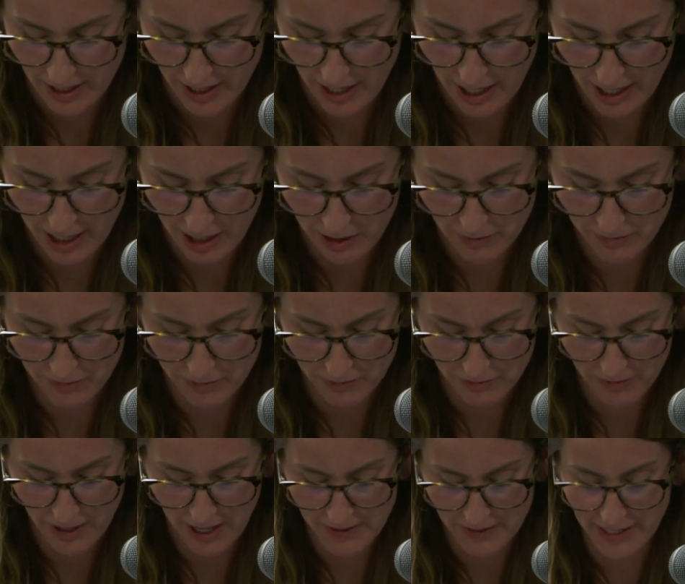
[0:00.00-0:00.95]

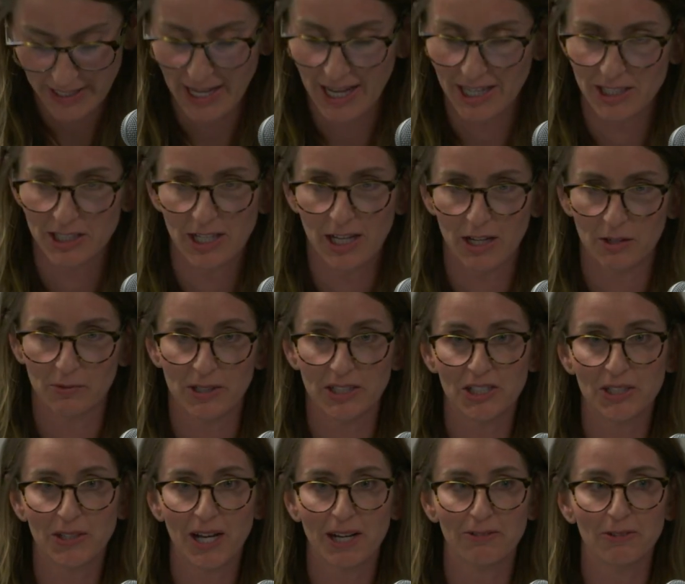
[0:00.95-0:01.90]
Finally, we
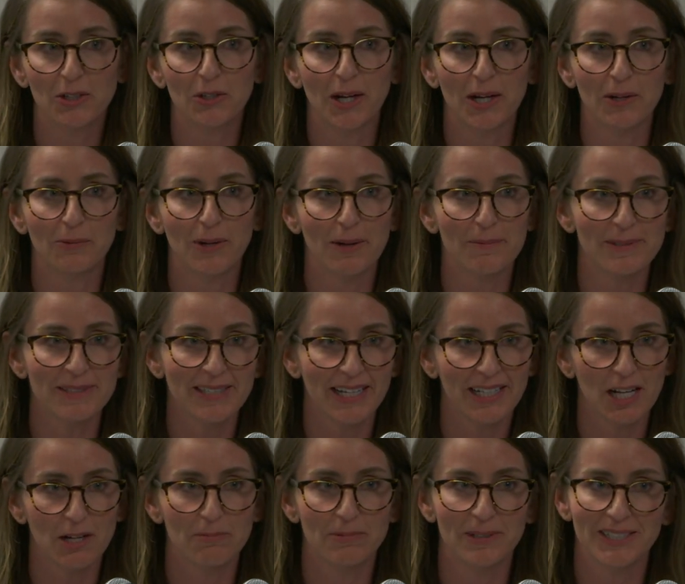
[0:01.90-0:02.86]
do have a great
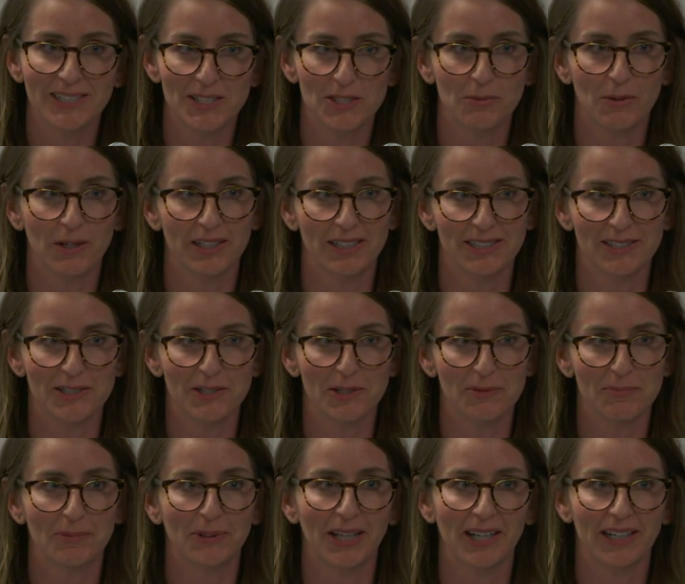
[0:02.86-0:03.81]
website up. I just wanted to
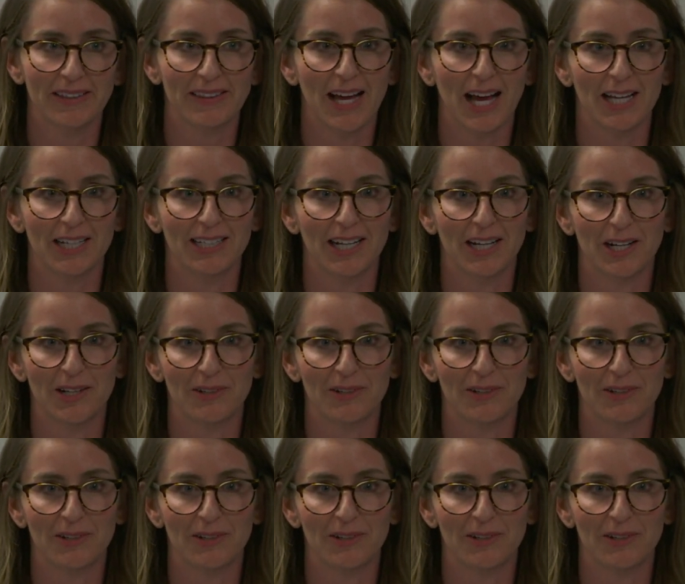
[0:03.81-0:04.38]
plug that,